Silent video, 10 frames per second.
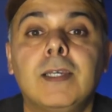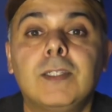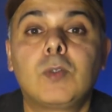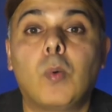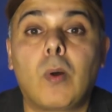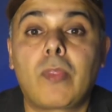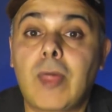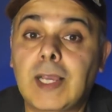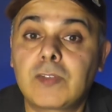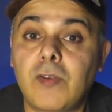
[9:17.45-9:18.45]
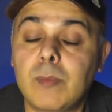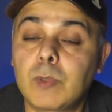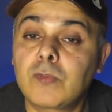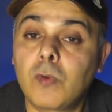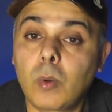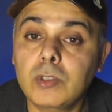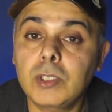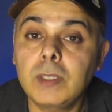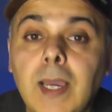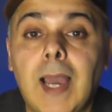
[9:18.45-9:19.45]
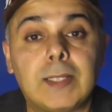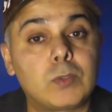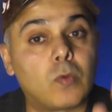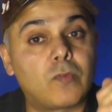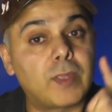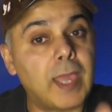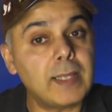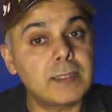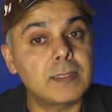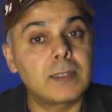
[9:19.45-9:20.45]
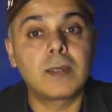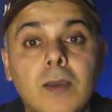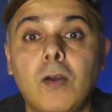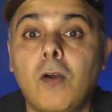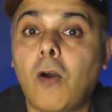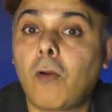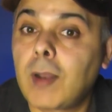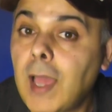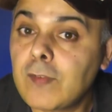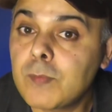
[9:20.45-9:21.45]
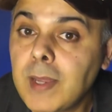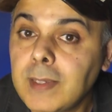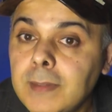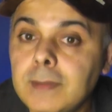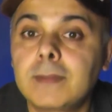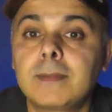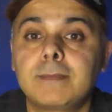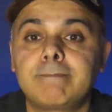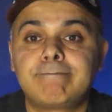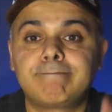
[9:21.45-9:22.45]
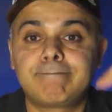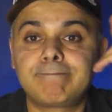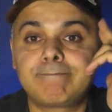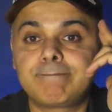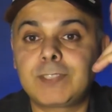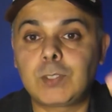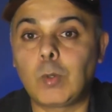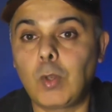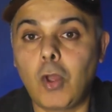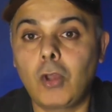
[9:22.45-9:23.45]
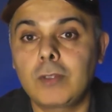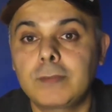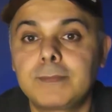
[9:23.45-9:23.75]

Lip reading: So thanks very much for watching, and don't forget, horror lives matter. So long.